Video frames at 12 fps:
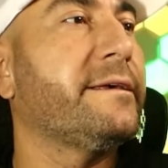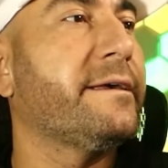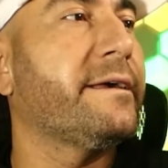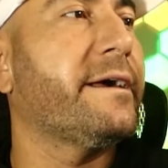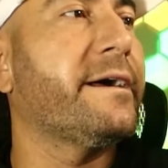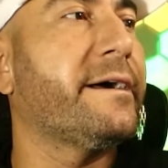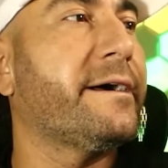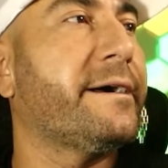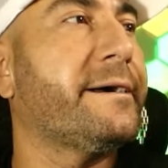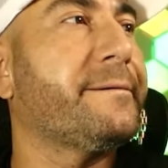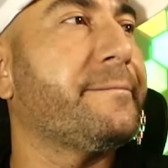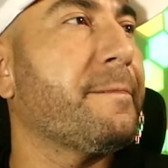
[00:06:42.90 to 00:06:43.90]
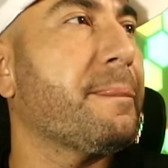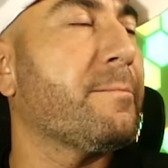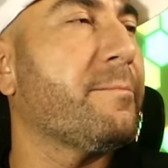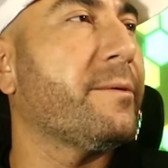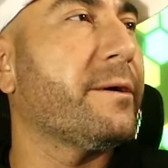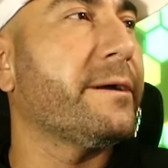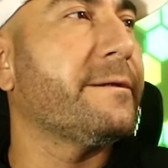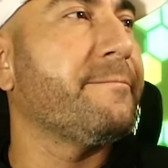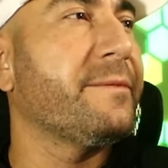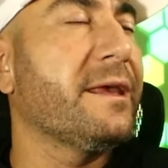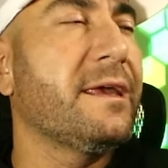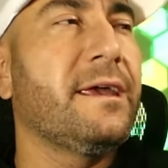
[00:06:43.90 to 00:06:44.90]
But
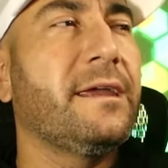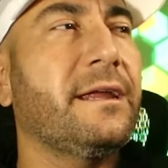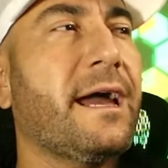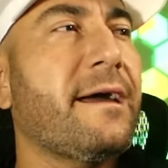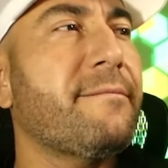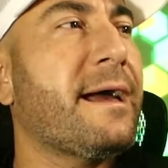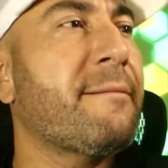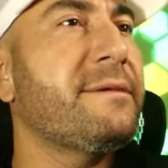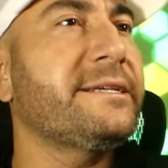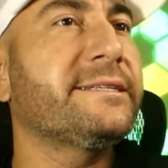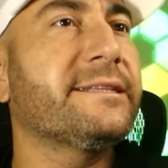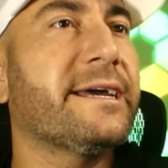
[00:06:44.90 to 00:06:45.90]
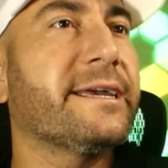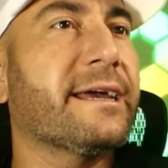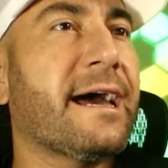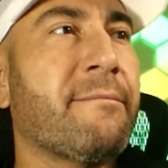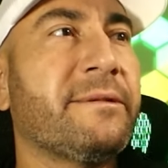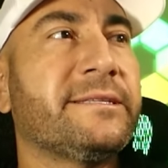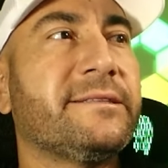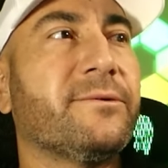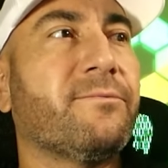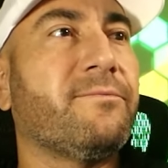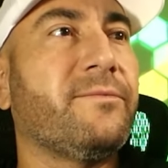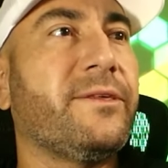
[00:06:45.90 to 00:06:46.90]
yeah, I miss
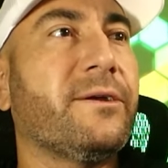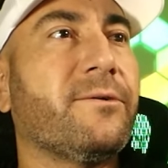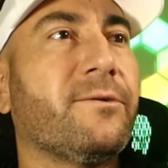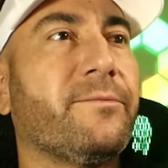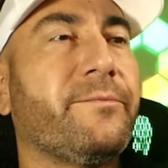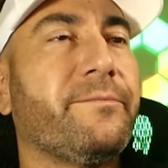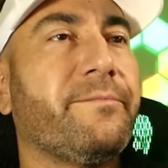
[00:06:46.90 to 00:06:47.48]
their